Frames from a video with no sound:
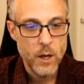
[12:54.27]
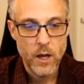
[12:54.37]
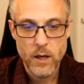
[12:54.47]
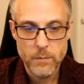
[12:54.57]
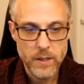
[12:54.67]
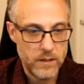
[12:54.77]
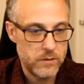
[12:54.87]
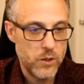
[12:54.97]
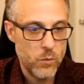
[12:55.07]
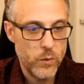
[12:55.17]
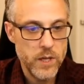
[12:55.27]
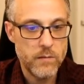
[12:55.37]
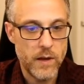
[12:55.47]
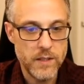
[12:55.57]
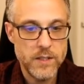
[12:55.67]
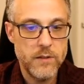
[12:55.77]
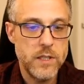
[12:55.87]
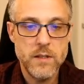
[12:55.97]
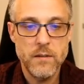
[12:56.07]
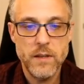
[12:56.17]
But yeah, so when you run this, there's
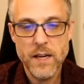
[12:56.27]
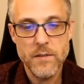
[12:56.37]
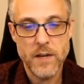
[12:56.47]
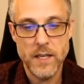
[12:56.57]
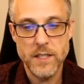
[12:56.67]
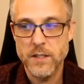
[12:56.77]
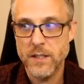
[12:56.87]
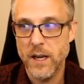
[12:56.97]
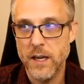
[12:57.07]
this kind of nice